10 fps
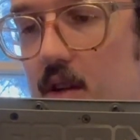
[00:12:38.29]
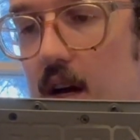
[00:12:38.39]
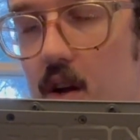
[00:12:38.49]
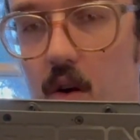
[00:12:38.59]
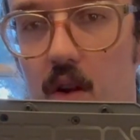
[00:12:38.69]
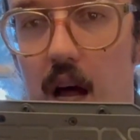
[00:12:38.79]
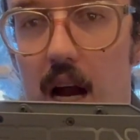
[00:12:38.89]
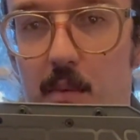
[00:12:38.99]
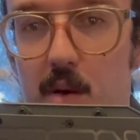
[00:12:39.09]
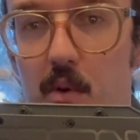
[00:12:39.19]
I know a lot
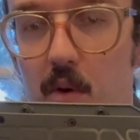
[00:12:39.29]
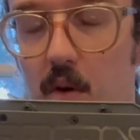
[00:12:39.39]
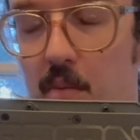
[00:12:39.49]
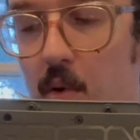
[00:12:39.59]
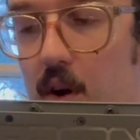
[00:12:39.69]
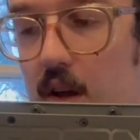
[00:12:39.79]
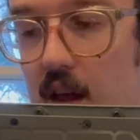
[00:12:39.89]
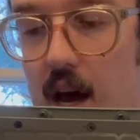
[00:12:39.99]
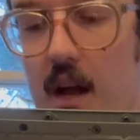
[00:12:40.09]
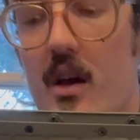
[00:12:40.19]
of people were reporting
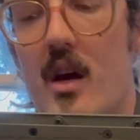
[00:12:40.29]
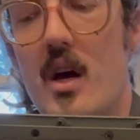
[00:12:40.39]
that.